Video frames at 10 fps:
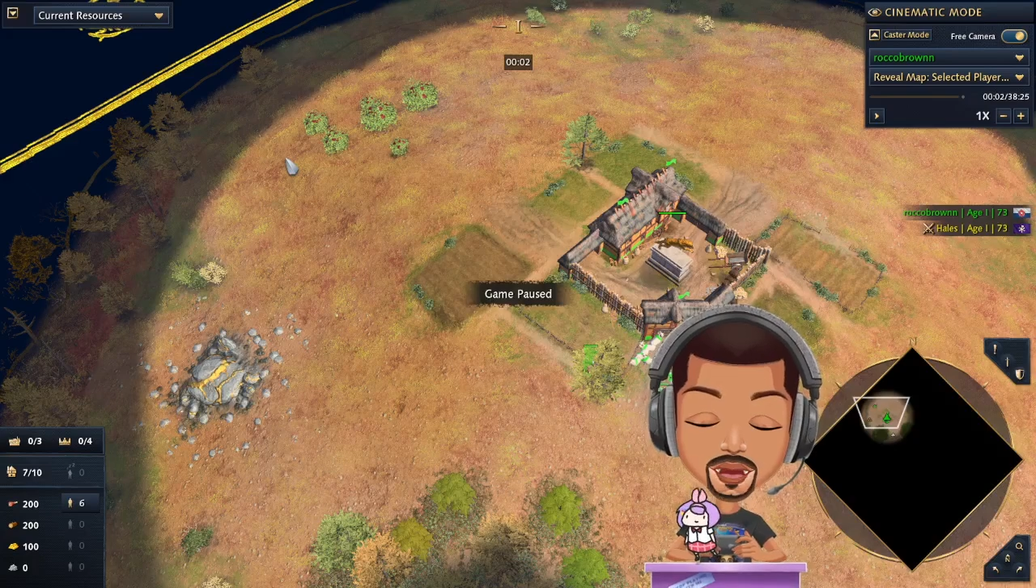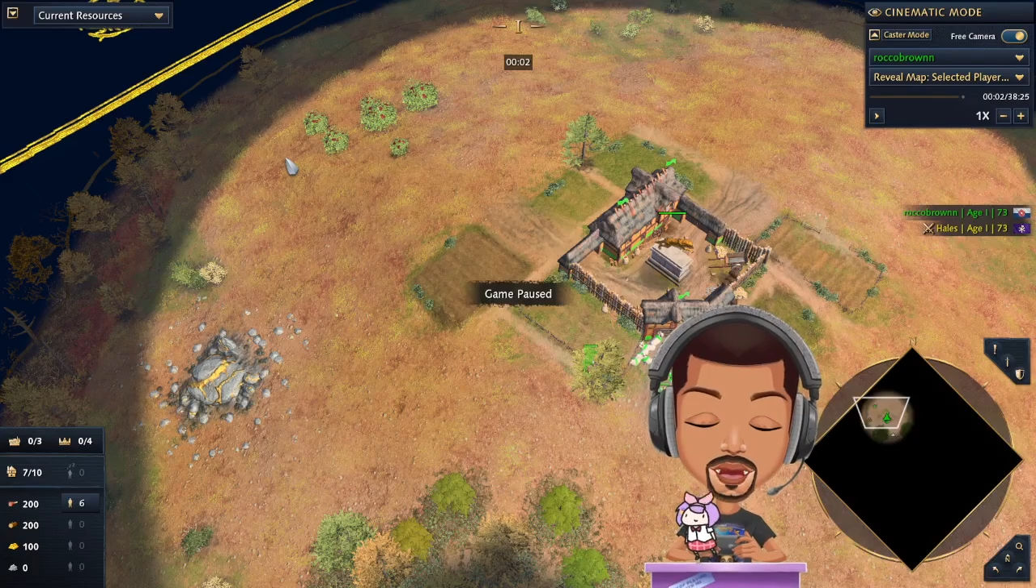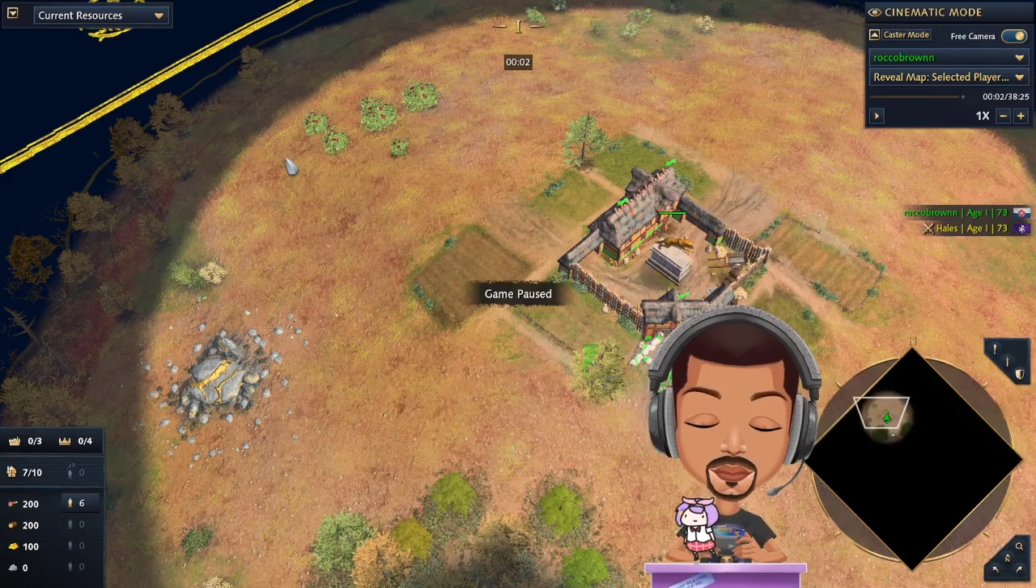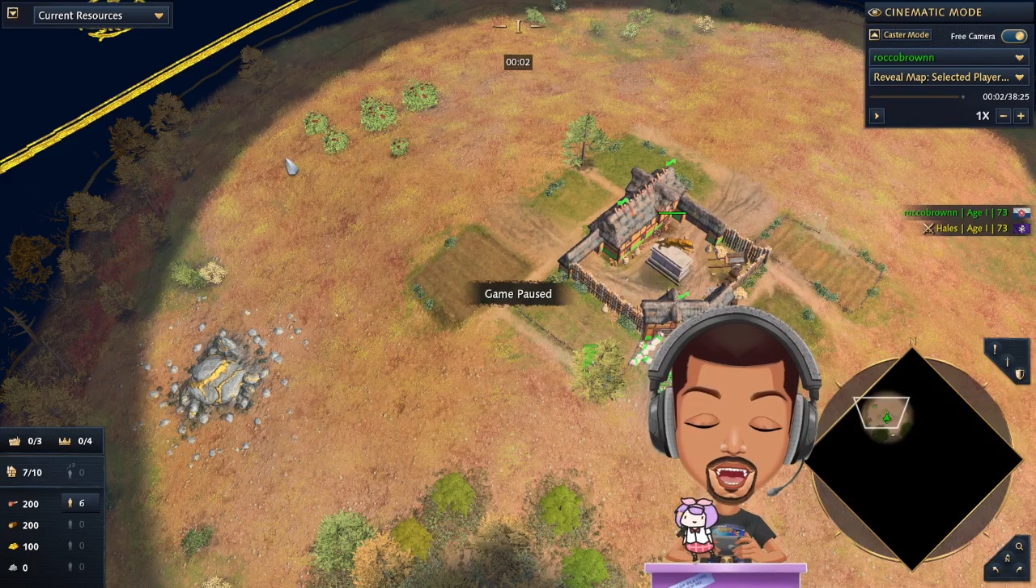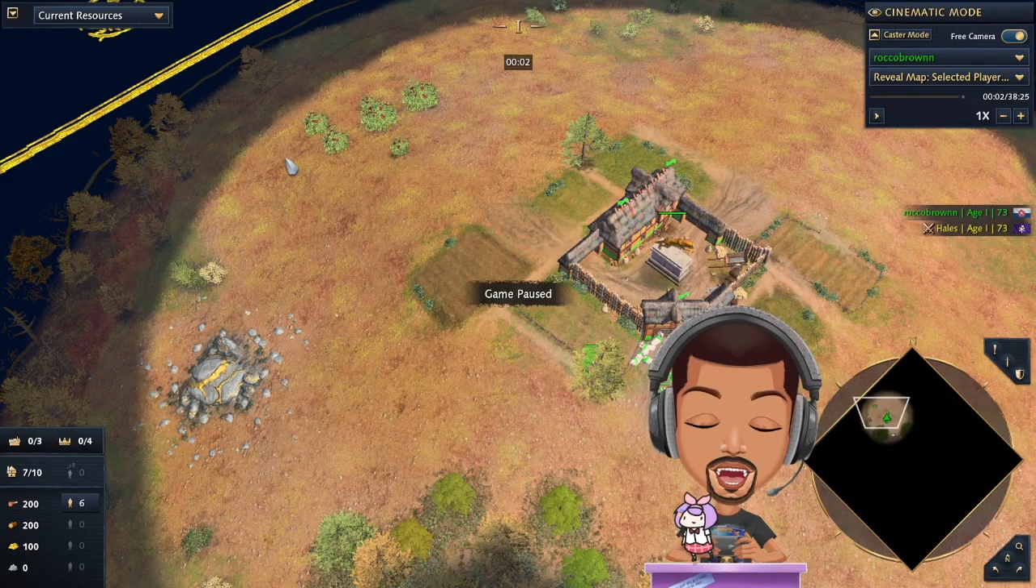
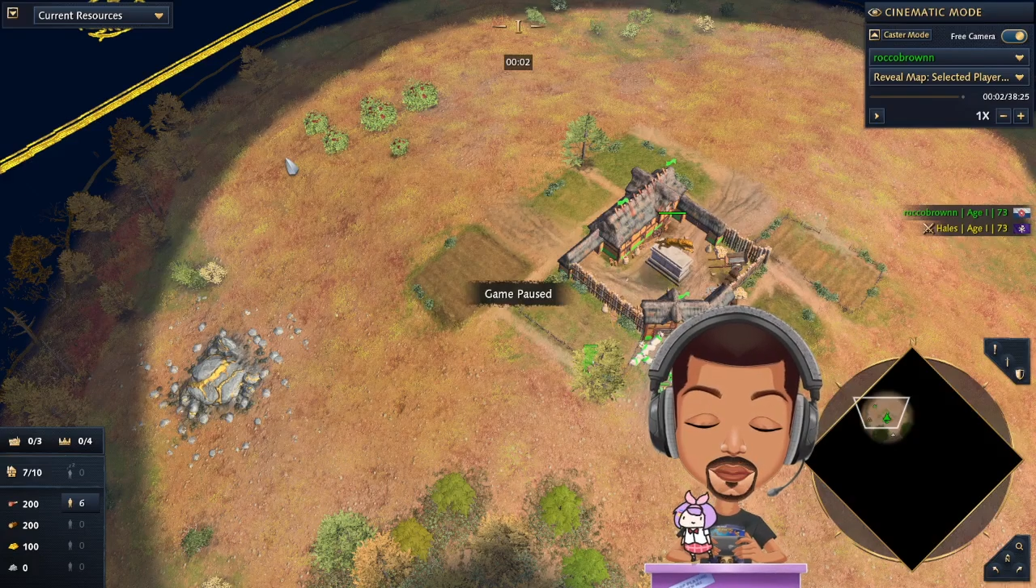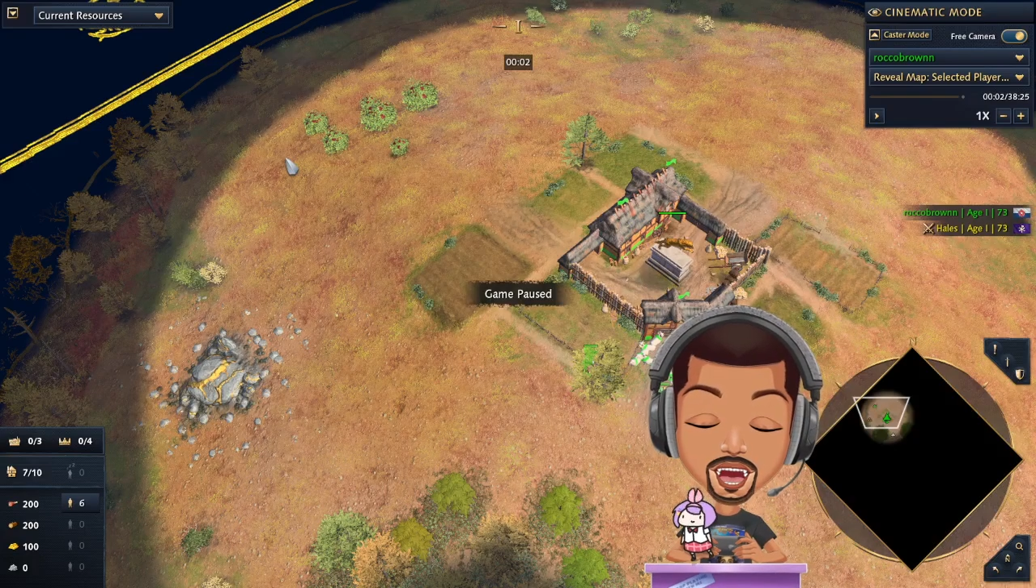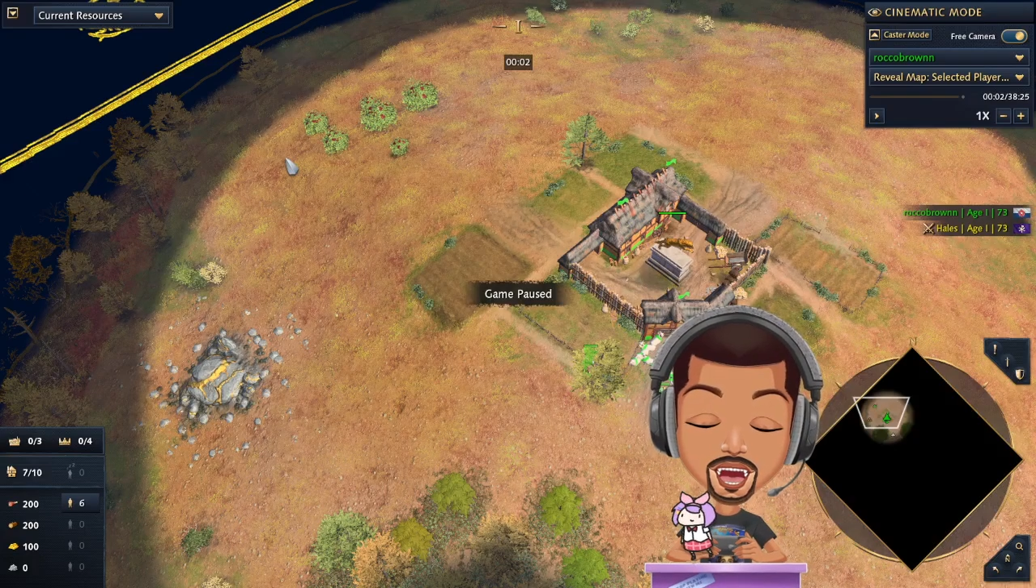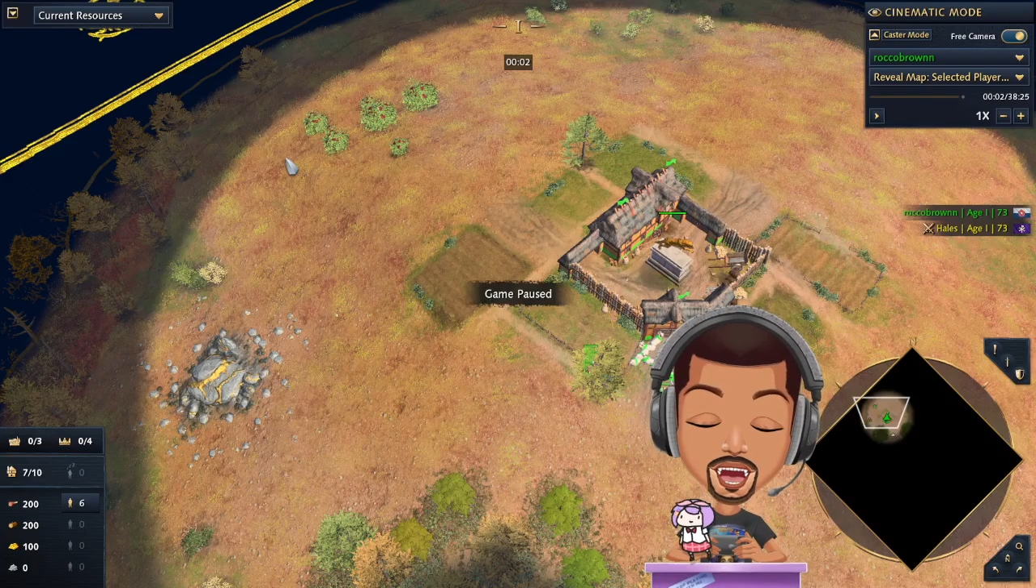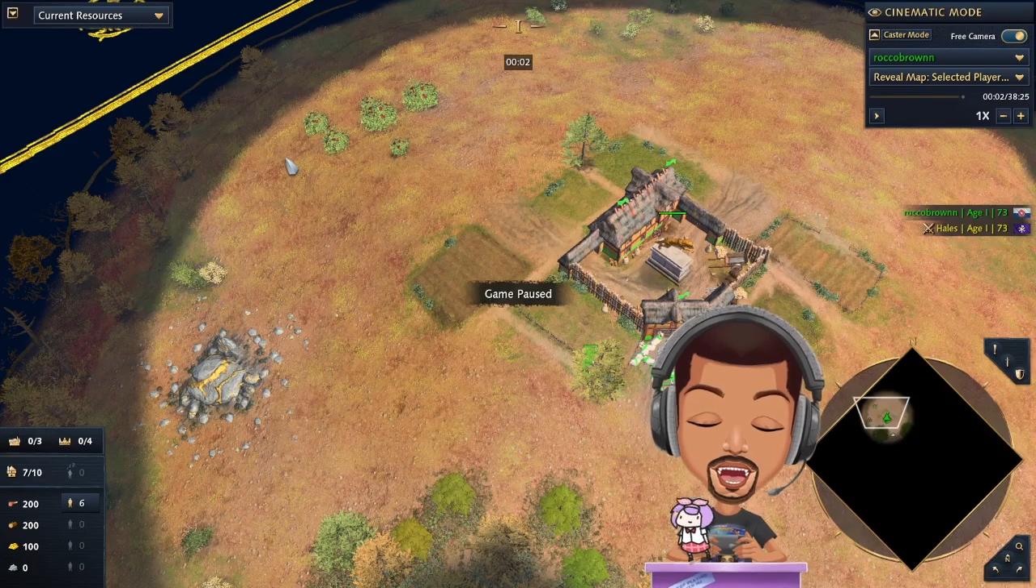Looking at the
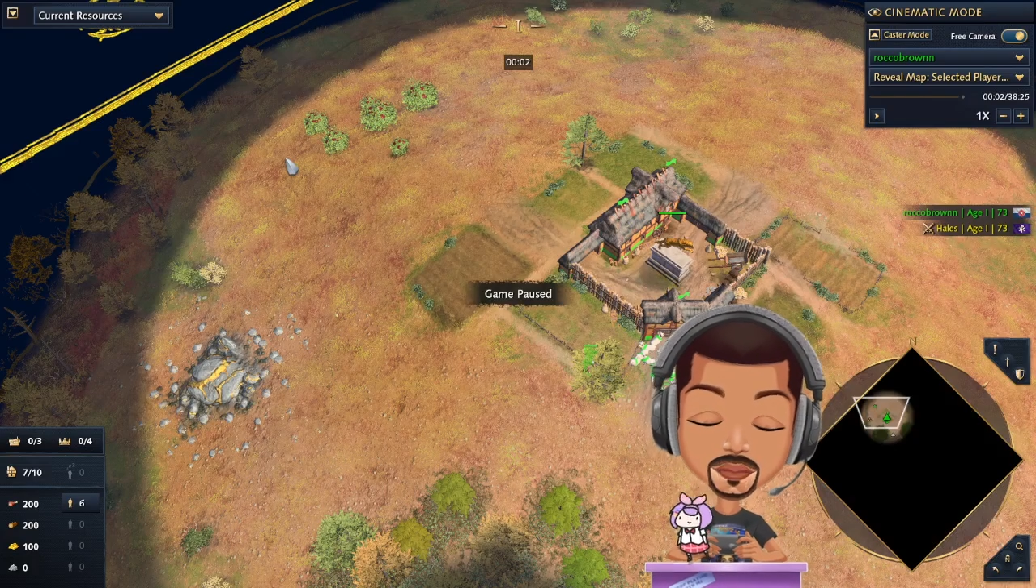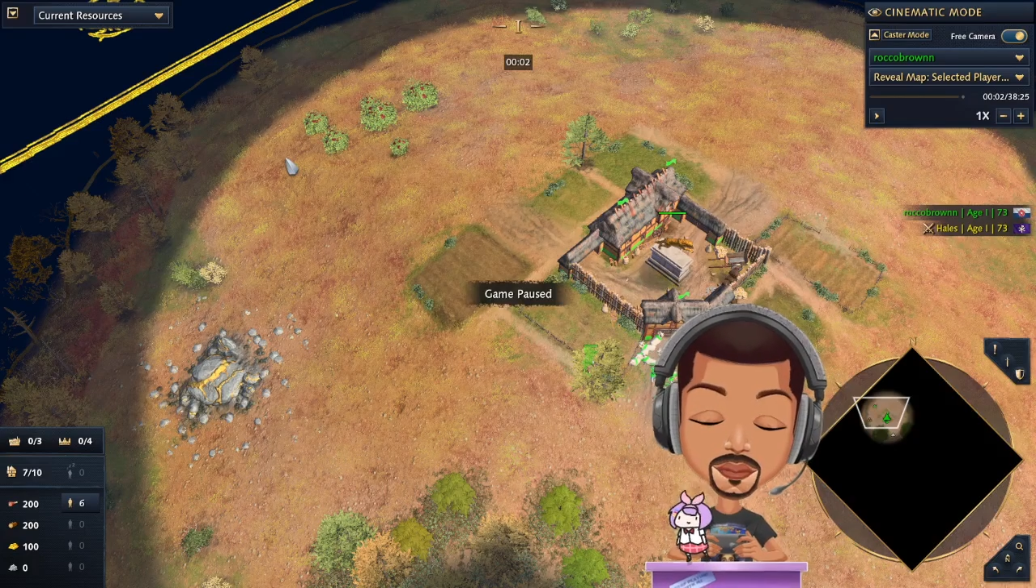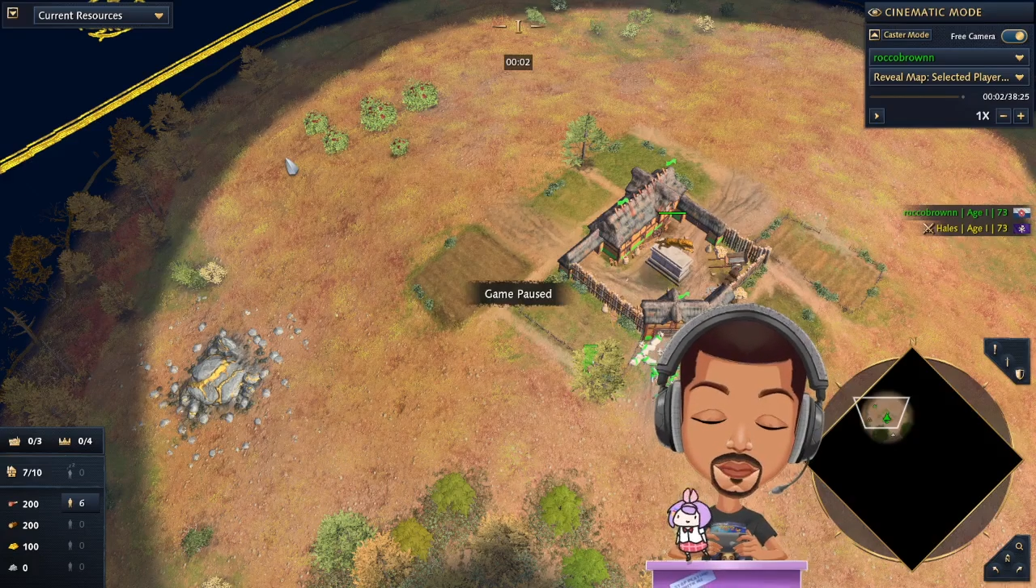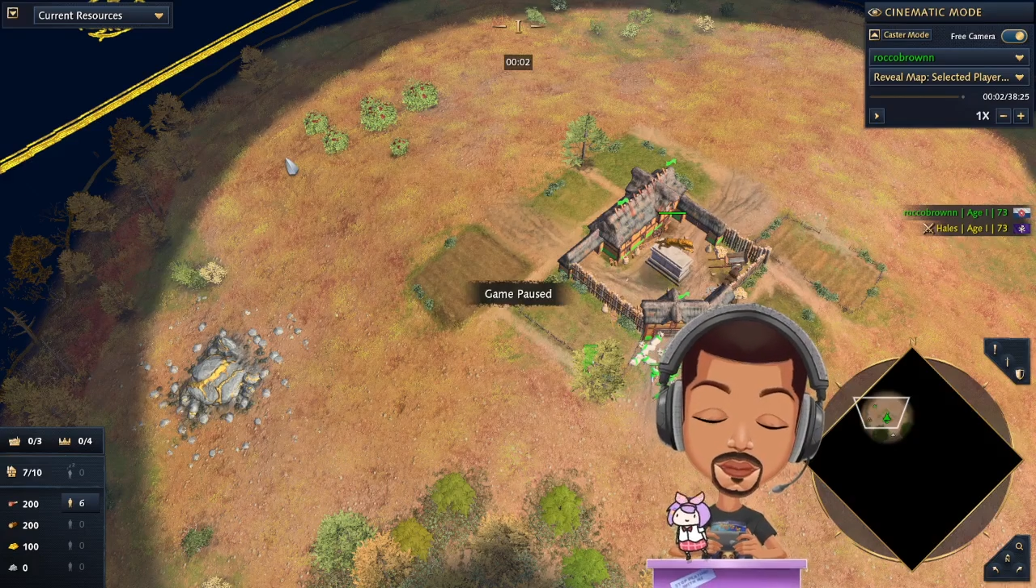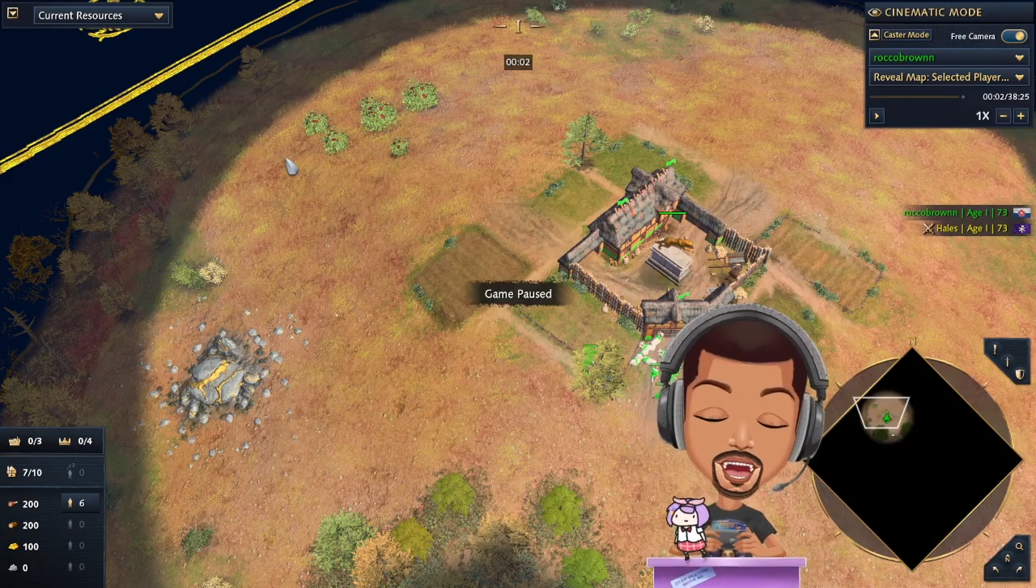pros, the
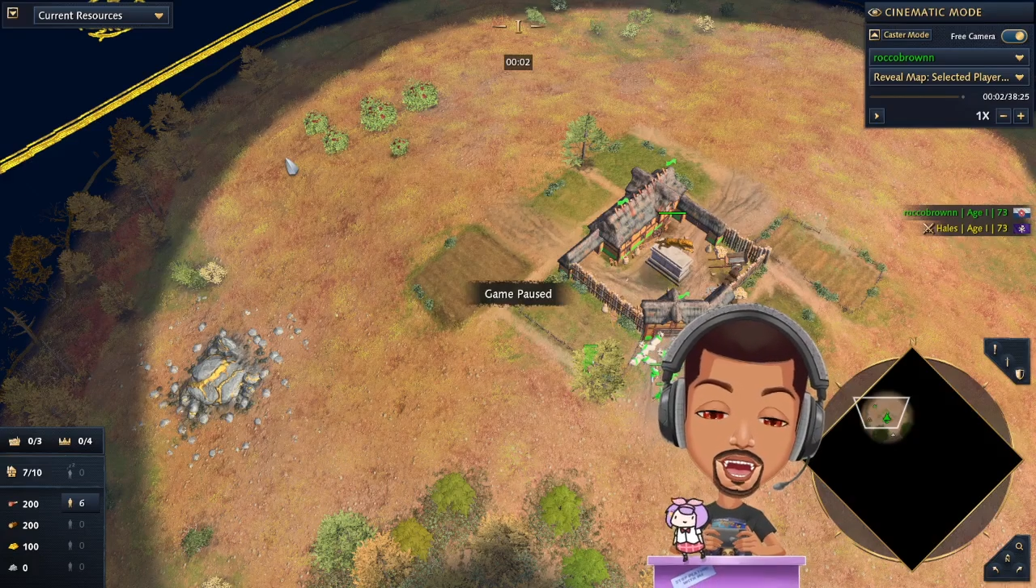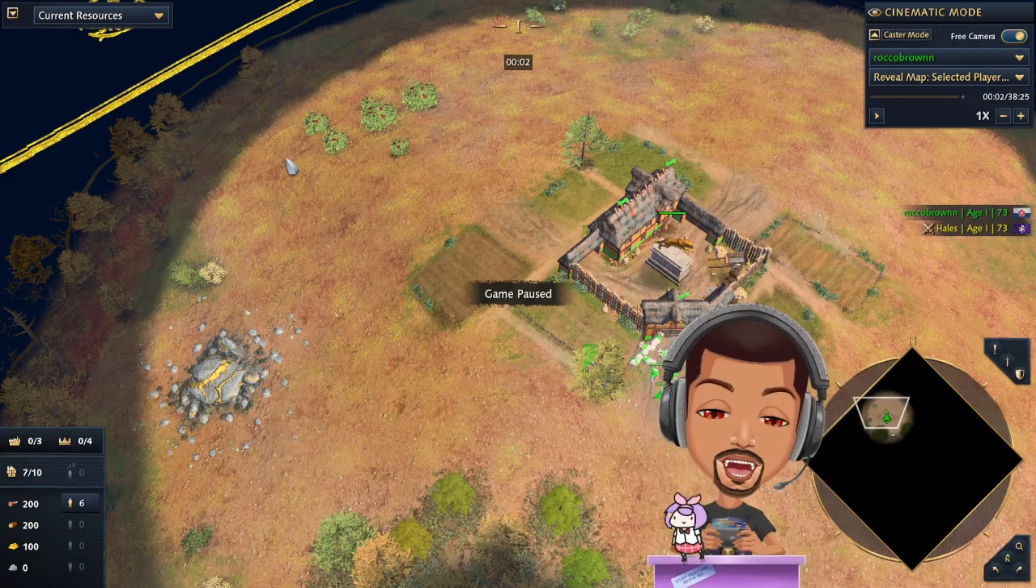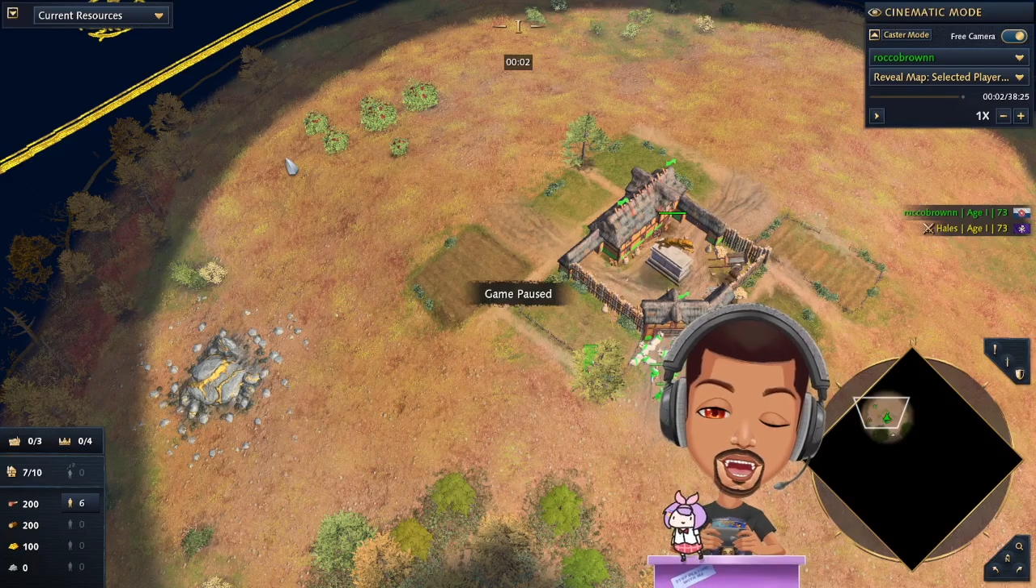cons,